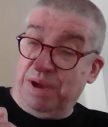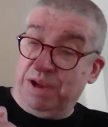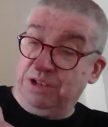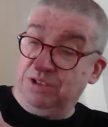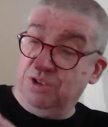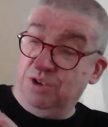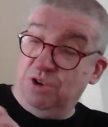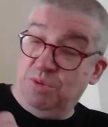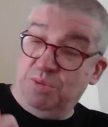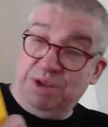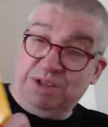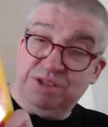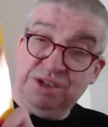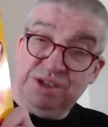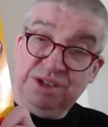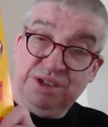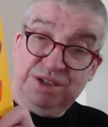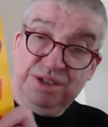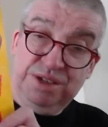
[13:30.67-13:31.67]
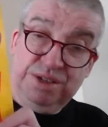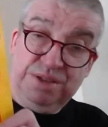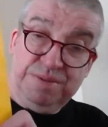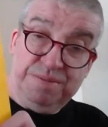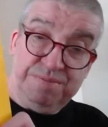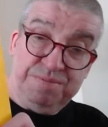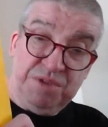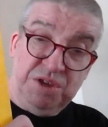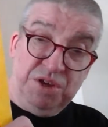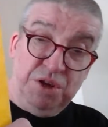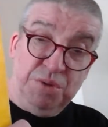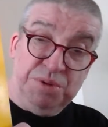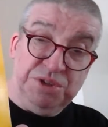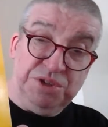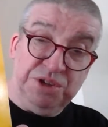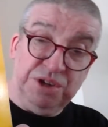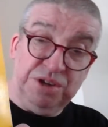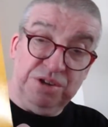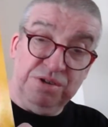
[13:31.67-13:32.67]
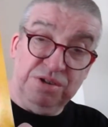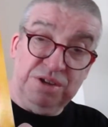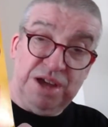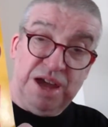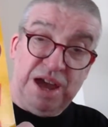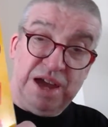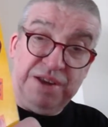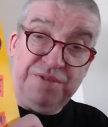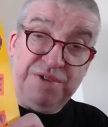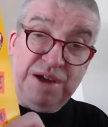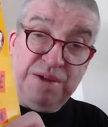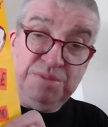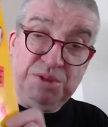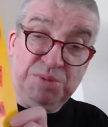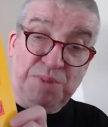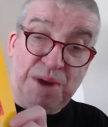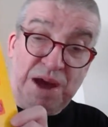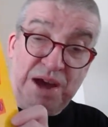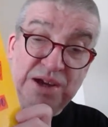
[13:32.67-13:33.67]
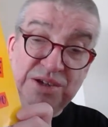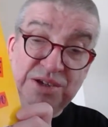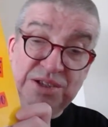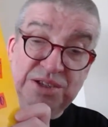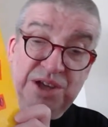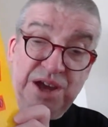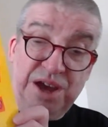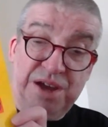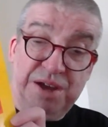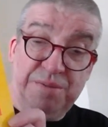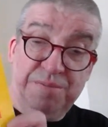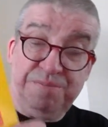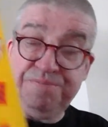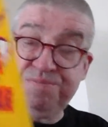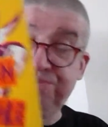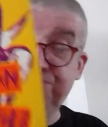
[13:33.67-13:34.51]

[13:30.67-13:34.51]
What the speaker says: Bang Tour, but Urban Jungle, Cardiff Arms Park at the time,